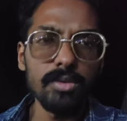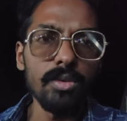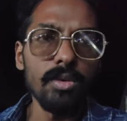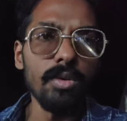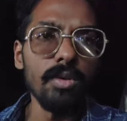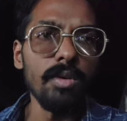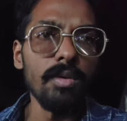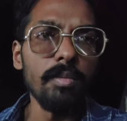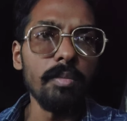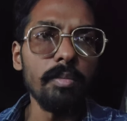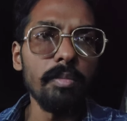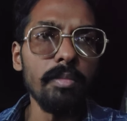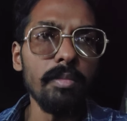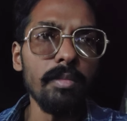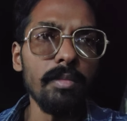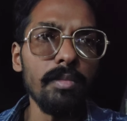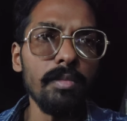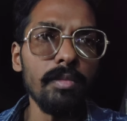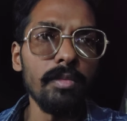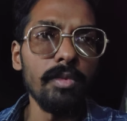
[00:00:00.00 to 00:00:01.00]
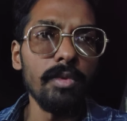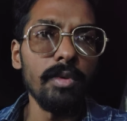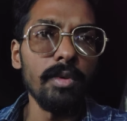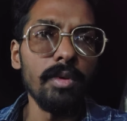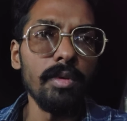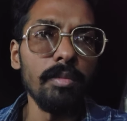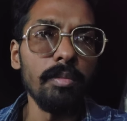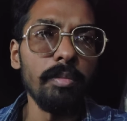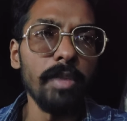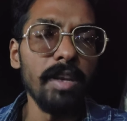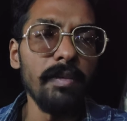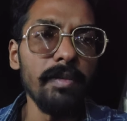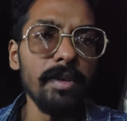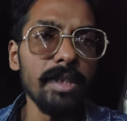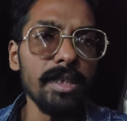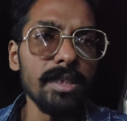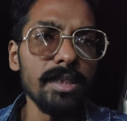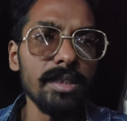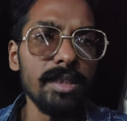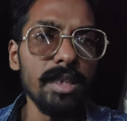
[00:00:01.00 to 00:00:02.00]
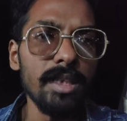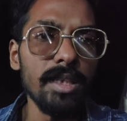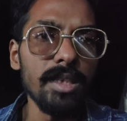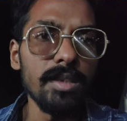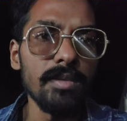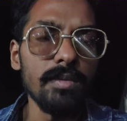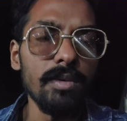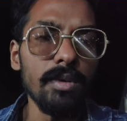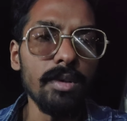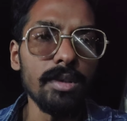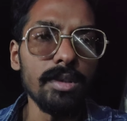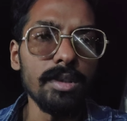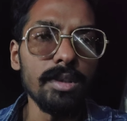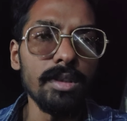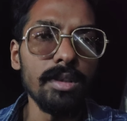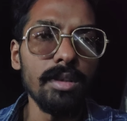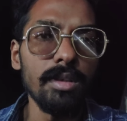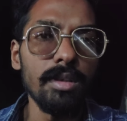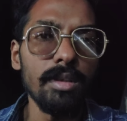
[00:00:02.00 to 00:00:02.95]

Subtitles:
So previous days was